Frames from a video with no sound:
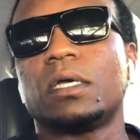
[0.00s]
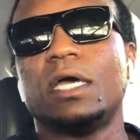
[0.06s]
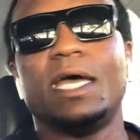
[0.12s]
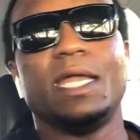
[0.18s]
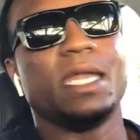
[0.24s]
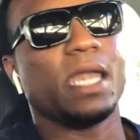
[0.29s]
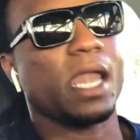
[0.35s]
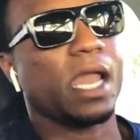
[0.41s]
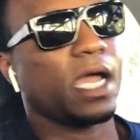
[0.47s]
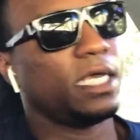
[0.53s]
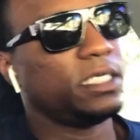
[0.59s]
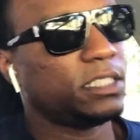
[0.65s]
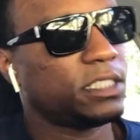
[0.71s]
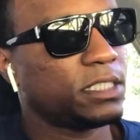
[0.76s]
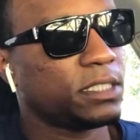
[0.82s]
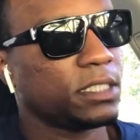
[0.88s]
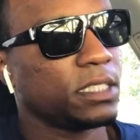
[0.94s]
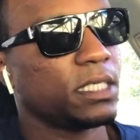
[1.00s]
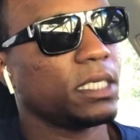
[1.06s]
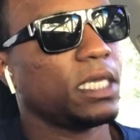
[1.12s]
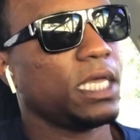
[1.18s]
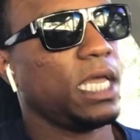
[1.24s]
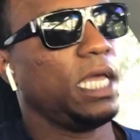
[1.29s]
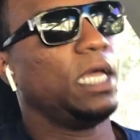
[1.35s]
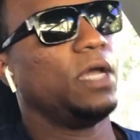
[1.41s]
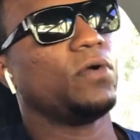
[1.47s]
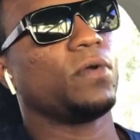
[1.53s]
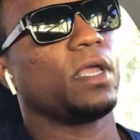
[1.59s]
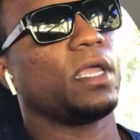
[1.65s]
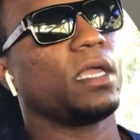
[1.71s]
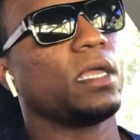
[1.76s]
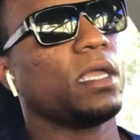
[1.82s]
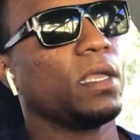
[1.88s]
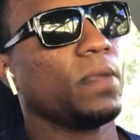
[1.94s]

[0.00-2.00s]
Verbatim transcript: a nice, caring,